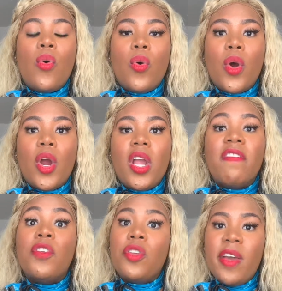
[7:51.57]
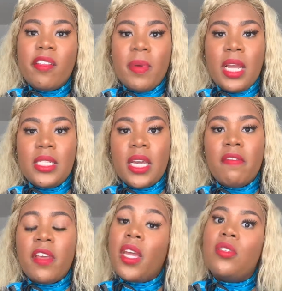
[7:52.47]
or if you do have to pay a ticket
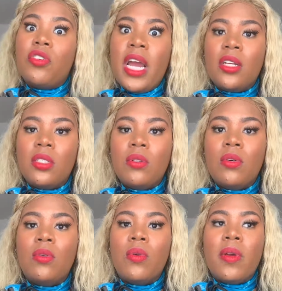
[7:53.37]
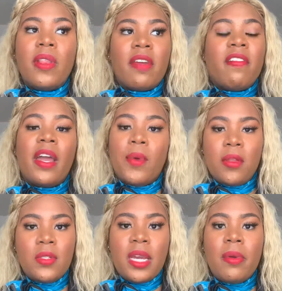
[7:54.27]
for like international and like flying with
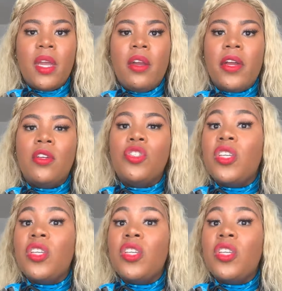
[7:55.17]
those type of carriers,